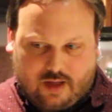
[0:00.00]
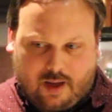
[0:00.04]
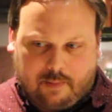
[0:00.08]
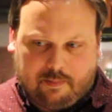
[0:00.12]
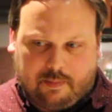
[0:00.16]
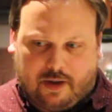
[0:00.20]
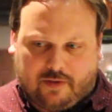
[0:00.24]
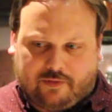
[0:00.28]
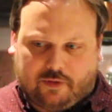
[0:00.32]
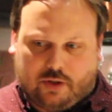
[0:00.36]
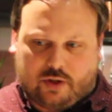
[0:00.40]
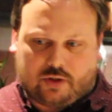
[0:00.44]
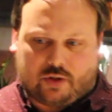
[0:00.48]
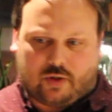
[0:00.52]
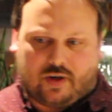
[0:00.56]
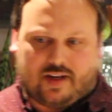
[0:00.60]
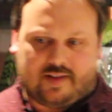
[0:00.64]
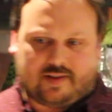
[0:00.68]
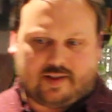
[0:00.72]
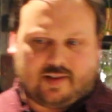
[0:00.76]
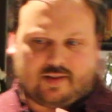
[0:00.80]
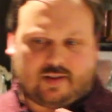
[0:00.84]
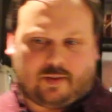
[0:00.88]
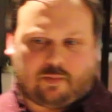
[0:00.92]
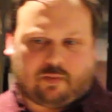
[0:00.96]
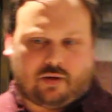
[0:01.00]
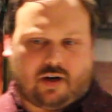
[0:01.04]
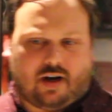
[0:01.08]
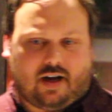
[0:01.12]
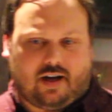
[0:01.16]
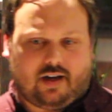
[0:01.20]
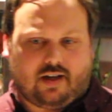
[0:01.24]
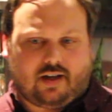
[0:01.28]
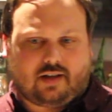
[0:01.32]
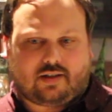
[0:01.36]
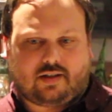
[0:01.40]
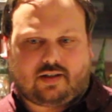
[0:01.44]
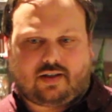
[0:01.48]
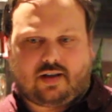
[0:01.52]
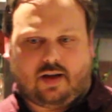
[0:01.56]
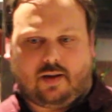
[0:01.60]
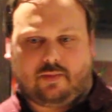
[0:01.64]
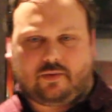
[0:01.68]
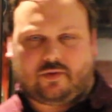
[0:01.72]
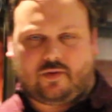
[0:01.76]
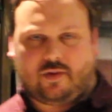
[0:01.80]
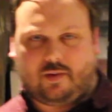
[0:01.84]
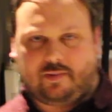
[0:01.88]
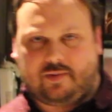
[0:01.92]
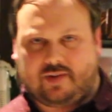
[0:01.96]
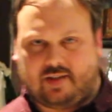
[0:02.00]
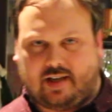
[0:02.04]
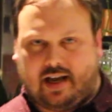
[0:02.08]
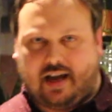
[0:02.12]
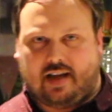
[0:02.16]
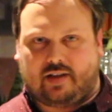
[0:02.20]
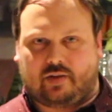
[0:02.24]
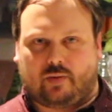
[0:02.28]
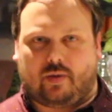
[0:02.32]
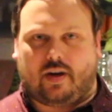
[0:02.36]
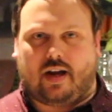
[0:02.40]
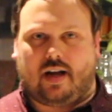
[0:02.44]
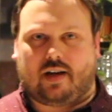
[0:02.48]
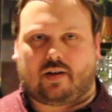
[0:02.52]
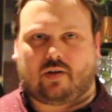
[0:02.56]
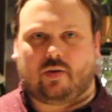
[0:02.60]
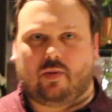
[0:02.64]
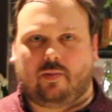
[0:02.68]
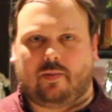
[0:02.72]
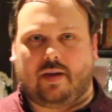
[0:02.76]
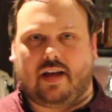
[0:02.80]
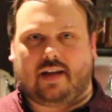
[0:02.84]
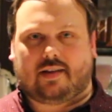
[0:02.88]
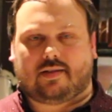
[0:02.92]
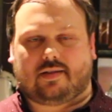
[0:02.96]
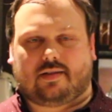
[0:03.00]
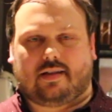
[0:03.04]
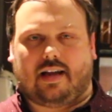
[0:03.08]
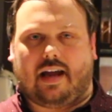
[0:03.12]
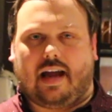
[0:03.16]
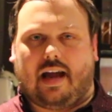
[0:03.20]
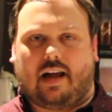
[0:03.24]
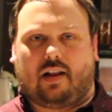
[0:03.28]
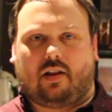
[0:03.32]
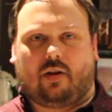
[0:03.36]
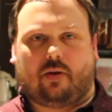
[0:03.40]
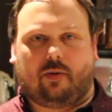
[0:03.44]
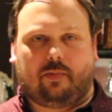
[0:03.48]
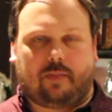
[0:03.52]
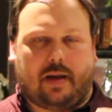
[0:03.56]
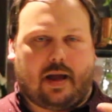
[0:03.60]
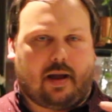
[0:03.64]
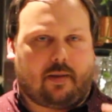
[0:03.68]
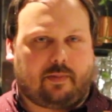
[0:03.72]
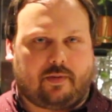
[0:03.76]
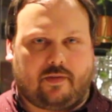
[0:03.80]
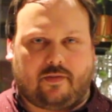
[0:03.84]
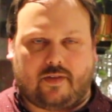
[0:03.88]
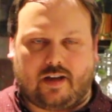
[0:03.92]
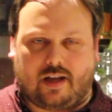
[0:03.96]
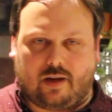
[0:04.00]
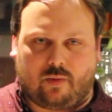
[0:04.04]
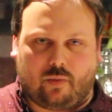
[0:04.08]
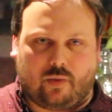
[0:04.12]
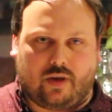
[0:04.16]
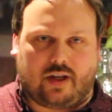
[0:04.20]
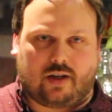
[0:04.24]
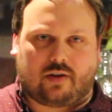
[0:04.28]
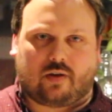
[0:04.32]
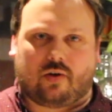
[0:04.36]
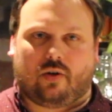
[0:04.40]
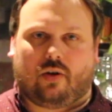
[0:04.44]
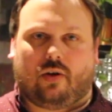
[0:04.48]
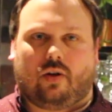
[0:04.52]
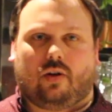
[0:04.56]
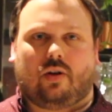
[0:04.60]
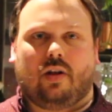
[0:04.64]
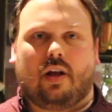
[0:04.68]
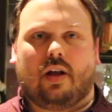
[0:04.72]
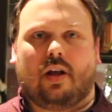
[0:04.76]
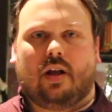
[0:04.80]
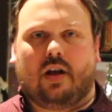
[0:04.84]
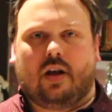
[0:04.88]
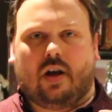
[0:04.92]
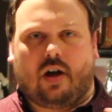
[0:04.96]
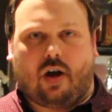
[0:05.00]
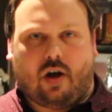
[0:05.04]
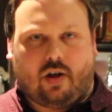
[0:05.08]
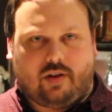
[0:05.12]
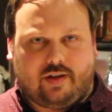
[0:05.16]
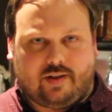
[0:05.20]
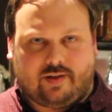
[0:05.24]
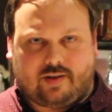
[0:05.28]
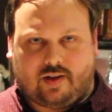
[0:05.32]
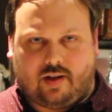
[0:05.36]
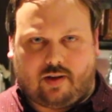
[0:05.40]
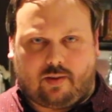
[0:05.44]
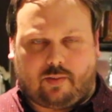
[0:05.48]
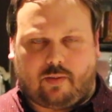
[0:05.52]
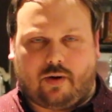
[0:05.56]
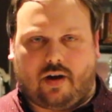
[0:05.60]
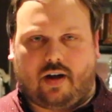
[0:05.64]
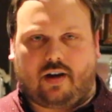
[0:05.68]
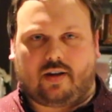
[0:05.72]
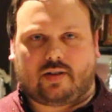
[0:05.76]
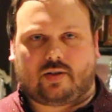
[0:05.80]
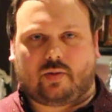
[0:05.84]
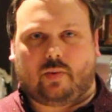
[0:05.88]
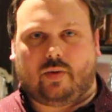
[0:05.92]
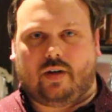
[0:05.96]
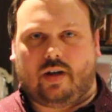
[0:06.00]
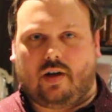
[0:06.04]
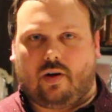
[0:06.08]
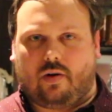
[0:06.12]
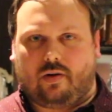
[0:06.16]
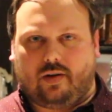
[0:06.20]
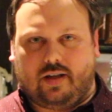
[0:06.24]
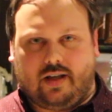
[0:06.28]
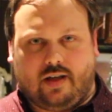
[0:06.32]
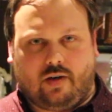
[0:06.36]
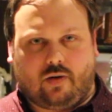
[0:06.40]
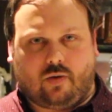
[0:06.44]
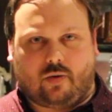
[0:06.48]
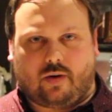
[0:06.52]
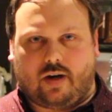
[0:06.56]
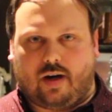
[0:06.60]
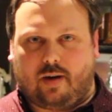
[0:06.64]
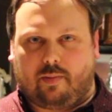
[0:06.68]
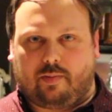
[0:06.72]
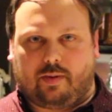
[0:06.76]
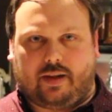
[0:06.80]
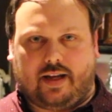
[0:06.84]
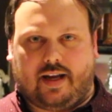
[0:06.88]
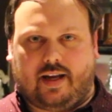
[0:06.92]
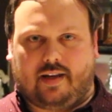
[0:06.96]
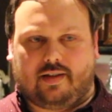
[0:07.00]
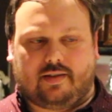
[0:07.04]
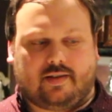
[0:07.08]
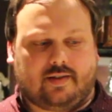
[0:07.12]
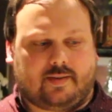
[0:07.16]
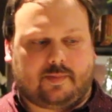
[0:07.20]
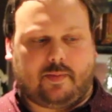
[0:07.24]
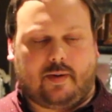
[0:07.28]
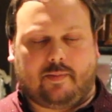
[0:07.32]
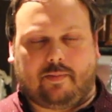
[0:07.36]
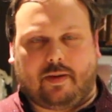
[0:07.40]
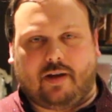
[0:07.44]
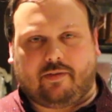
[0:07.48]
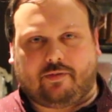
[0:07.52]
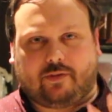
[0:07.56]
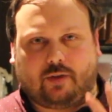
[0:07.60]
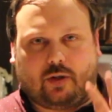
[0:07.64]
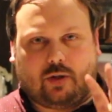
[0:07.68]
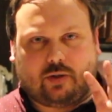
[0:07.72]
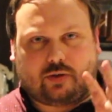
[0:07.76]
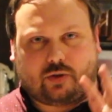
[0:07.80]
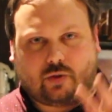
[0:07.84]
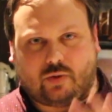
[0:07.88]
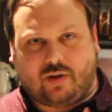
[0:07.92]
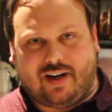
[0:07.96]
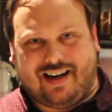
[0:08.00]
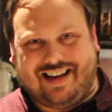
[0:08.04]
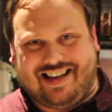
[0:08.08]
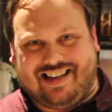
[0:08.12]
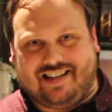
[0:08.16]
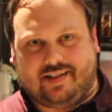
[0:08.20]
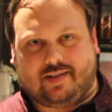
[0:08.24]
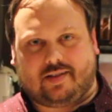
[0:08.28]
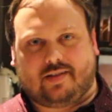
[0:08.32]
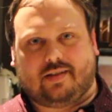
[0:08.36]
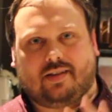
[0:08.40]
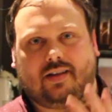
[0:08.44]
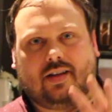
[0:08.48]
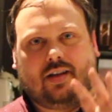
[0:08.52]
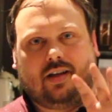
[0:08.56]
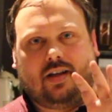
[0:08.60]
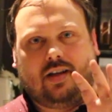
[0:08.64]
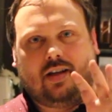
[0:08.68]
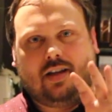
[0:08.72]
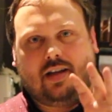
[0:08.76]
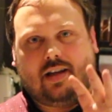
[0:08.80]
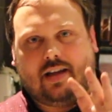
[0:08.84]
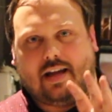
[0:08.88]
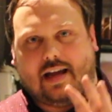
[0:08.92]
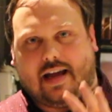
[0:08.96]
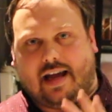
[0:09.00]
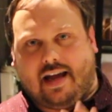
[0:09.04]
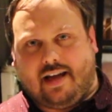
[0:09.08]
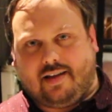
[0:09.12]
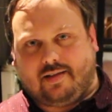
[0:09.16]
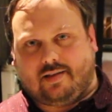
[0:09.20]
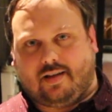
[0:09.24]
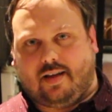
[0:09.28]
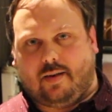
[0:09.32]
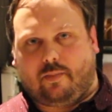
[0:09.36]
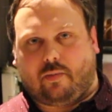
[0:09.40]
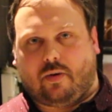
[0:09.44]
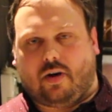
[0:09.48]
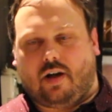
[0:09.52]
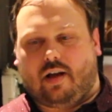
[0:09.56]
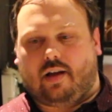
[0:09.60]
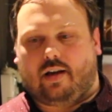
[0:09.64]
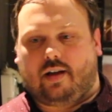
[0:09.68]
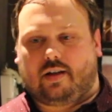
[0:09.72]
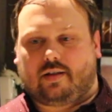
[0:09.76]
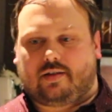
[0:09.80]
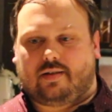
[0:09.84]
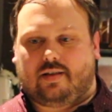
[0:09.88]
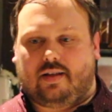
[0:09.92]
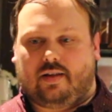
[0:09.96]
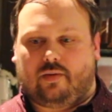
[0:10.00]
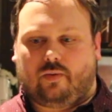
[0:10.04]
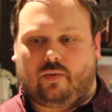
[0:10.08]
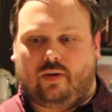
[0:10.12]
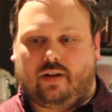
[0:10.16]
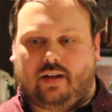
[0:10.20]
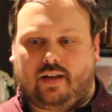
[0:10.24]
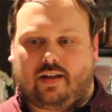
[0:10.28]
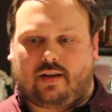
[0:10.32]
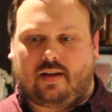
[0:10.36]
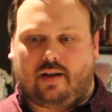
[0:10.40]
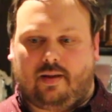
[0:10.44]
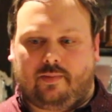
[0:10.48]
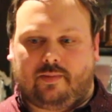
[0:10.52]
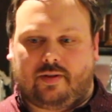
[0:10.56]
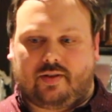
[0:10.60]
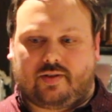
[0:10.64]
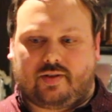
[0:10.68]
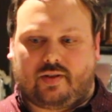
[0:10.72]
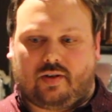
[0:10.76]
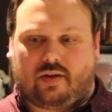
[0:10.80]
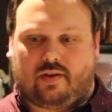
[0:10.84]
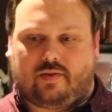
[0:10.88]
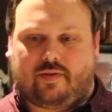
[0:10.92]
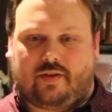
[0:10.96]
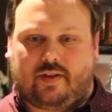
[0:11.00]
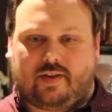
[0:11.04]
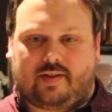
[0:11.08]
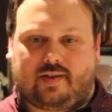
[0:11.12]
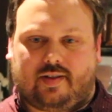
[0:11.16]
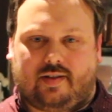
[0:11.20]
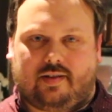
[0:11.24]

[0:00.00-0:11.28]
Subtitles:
Buffalo Trace as a product comes from Sazerac, who makes the hallowed Pappy Van Winkle, all these other products we know, Eagle Rare Blanton's, but Buffalo Trace as a product didn't really come to surface